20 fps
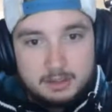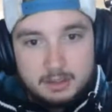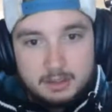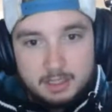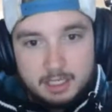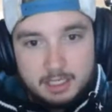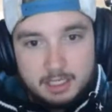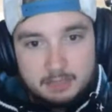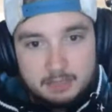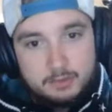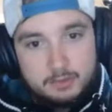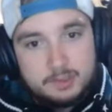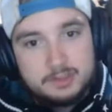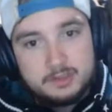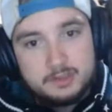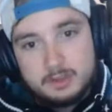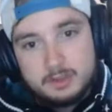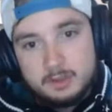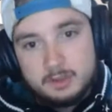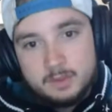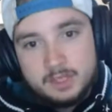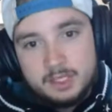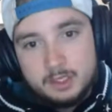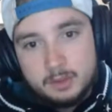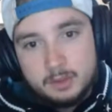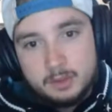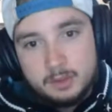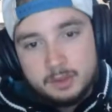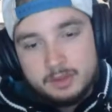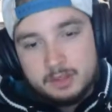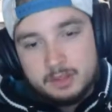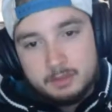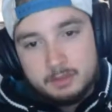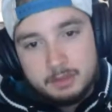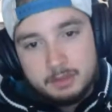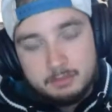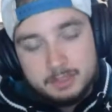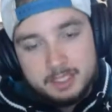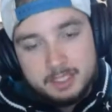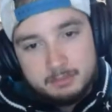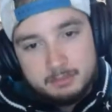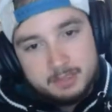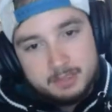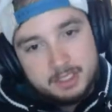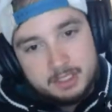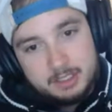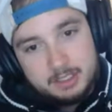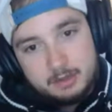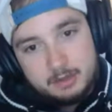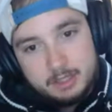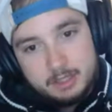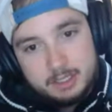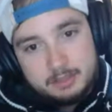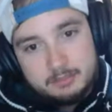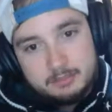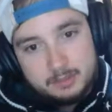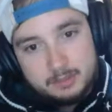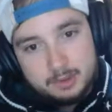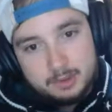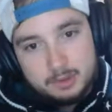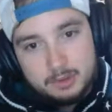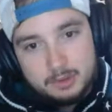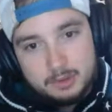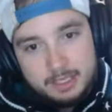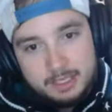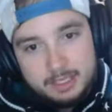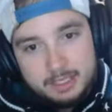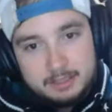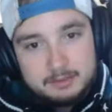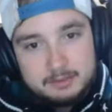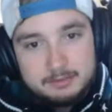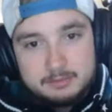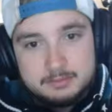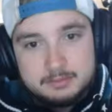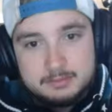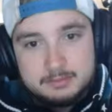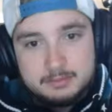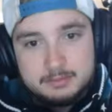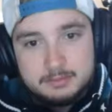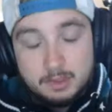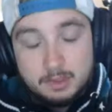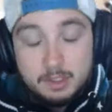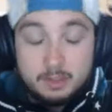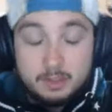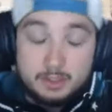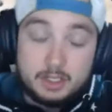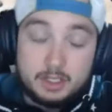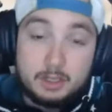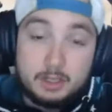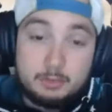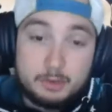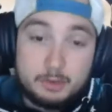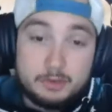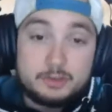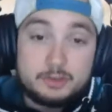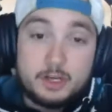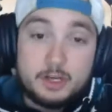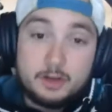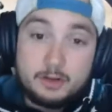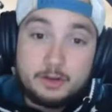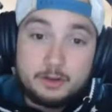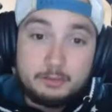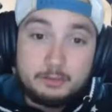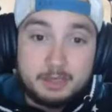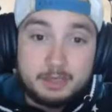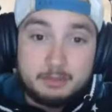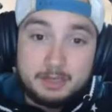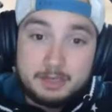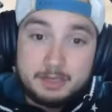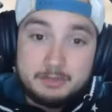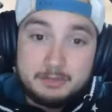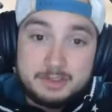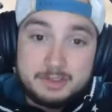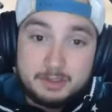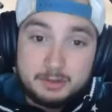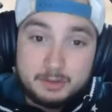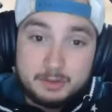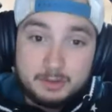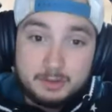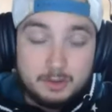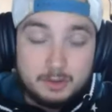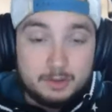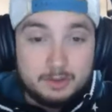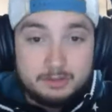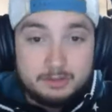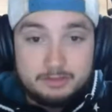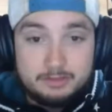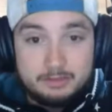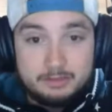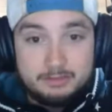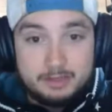And unfortunately, we know nothing about being big, right? We're all like, well, y'all are both taller than me, but I'm still only 5'5".